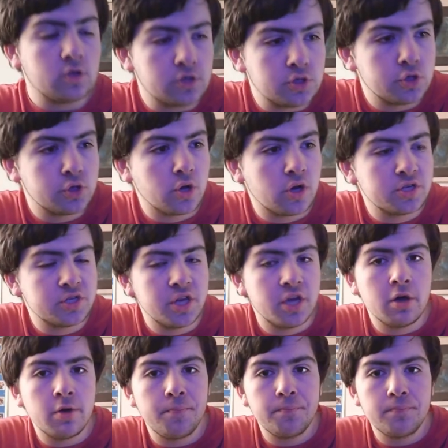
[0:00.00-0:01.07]
so I stayed
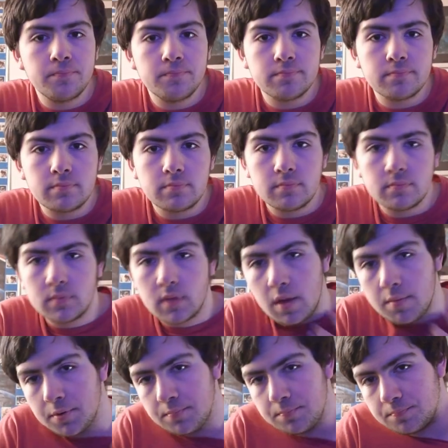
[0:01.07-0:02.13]
up.
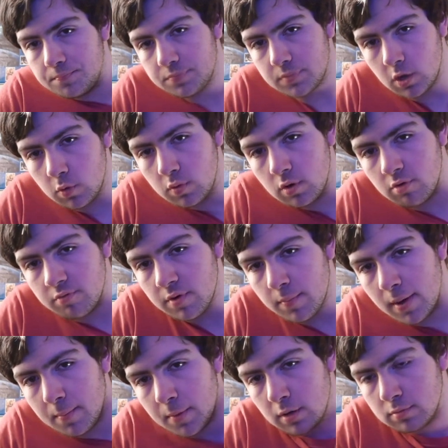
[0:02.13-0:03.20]
I went over to my
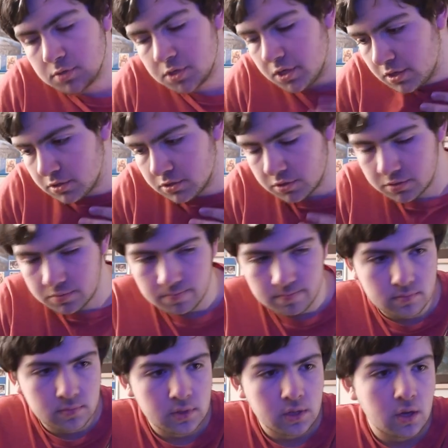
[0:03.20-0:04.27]
mom's house because
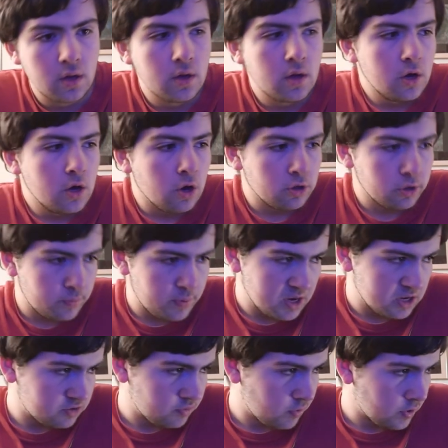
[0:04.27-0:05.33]
only
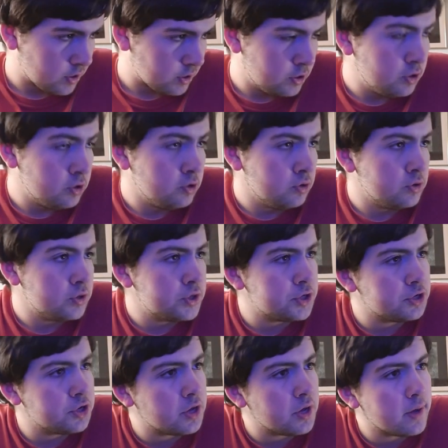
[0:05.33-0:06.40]
PS4 I can use
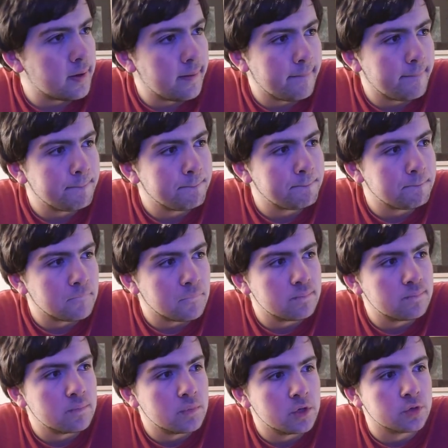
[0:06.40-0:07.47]

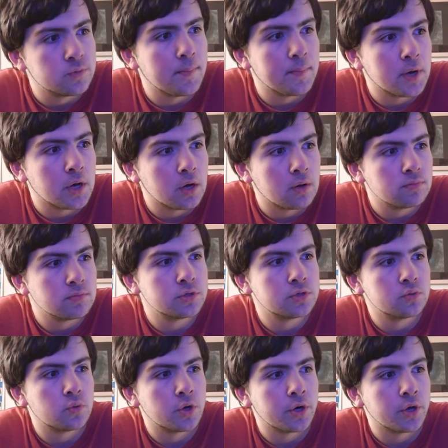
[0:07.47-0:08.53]
is my mom's
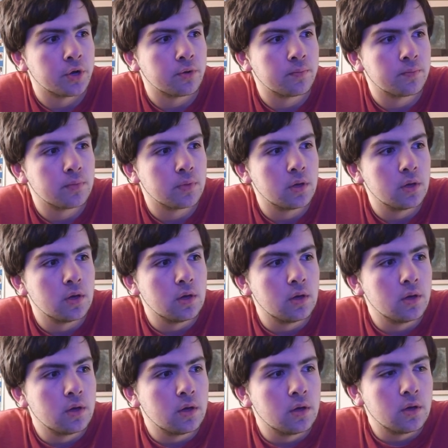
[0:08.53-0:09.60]
right now.
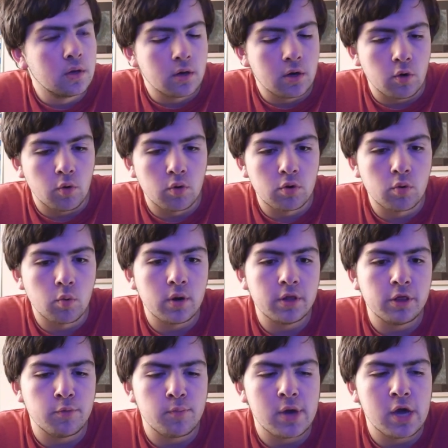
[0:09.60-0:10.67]
I ordered one in
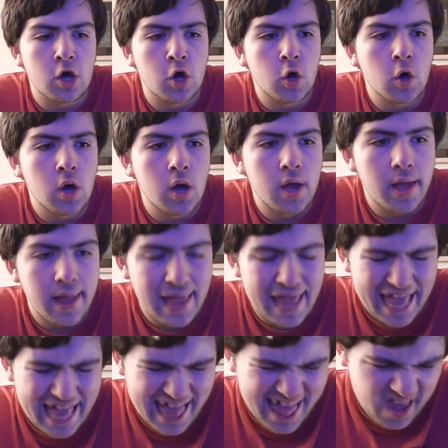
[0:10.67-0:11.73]
the mail.
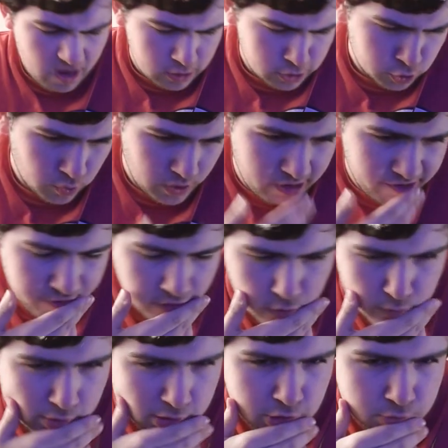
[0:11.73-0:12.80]
It's
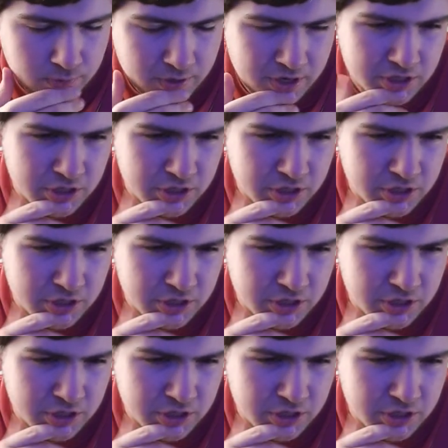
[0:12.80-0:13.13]
refurbished, but it